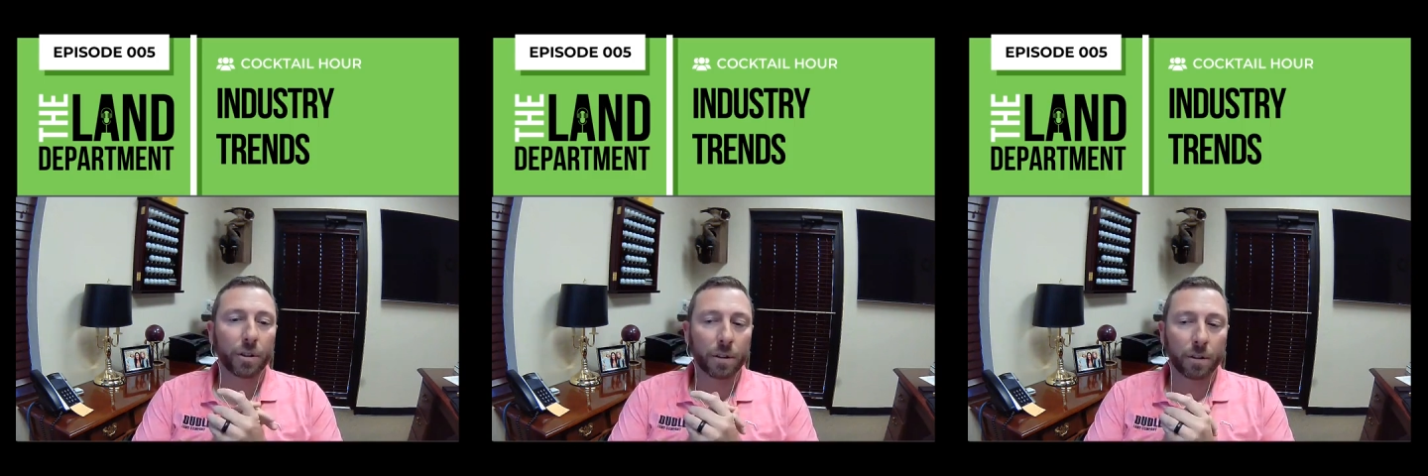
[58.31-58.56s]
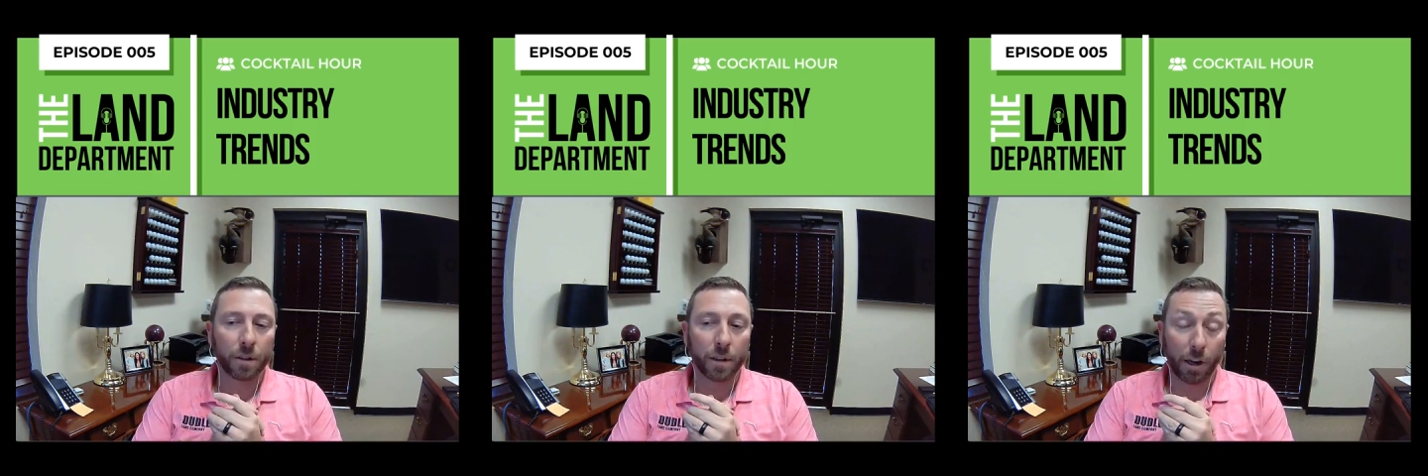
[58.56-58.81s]

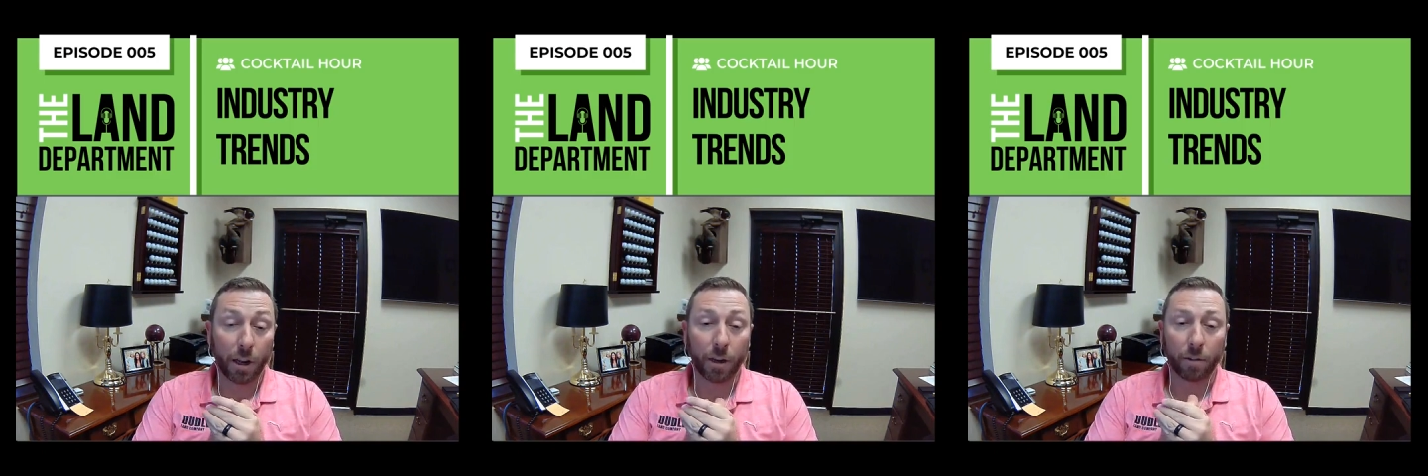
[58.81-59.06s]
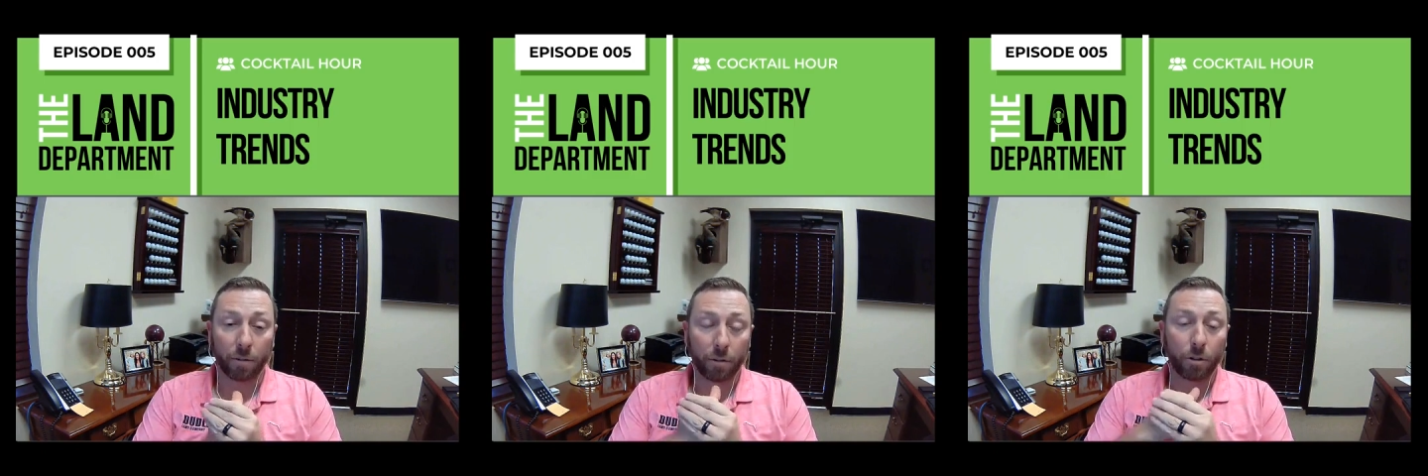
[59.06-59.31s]
and and,
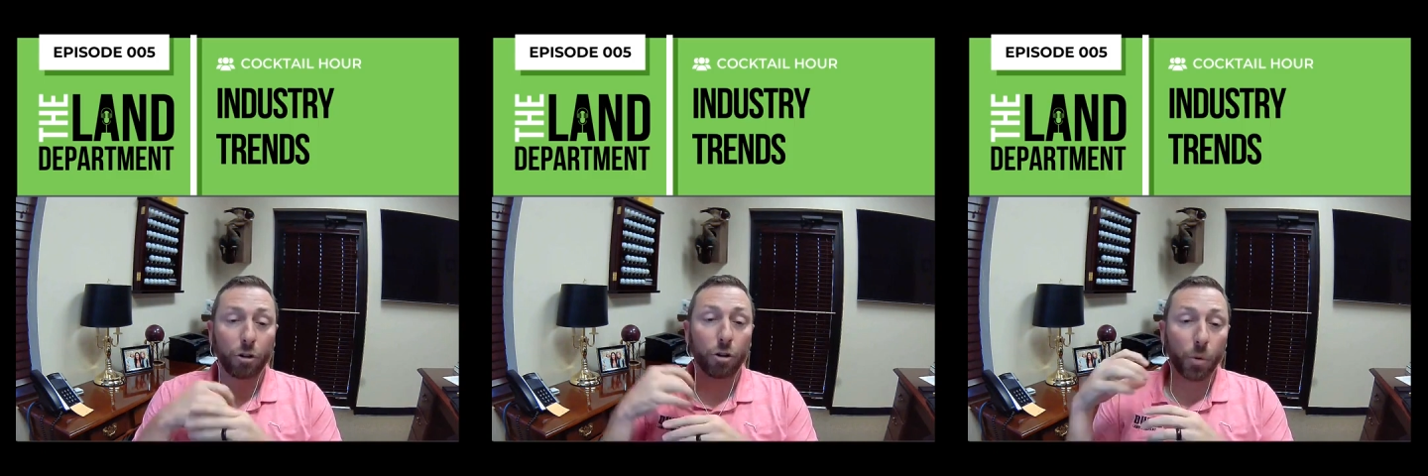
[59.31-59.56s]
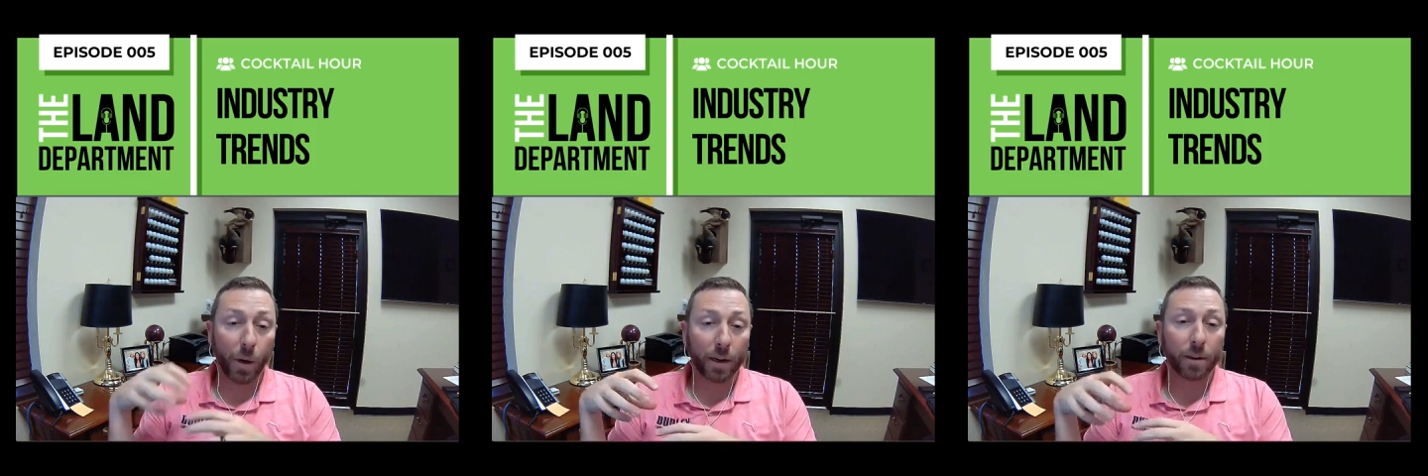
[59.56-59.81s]
and
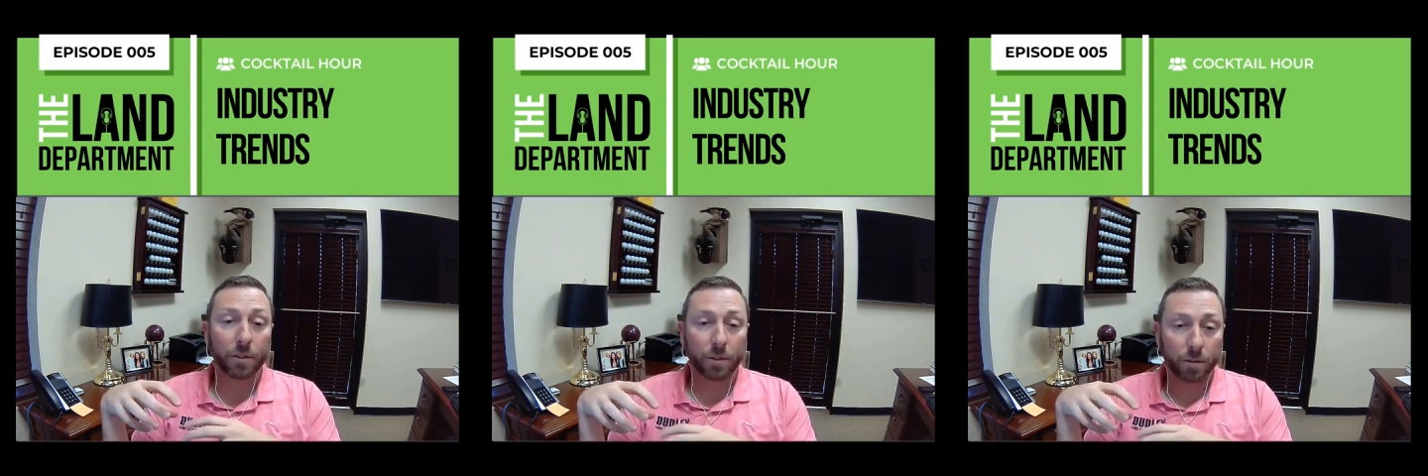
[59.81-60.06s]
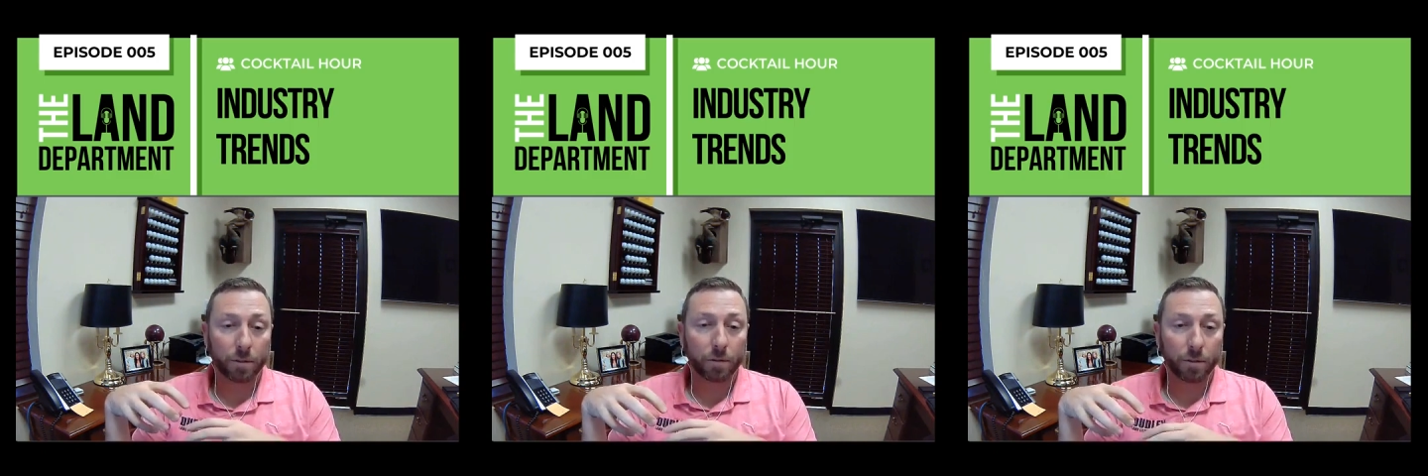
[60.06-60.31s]
U.S.